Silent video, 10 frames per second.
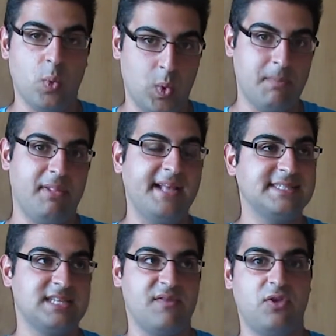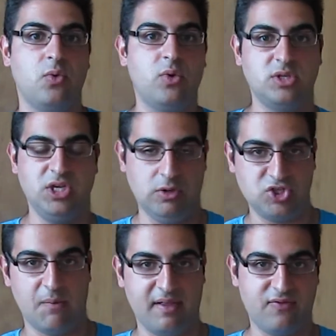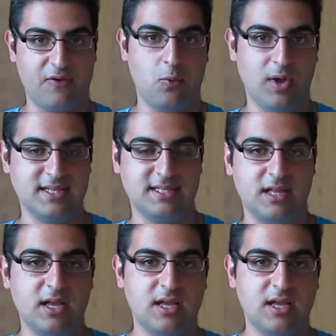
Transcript: one place, instead of you, you know, jumping from one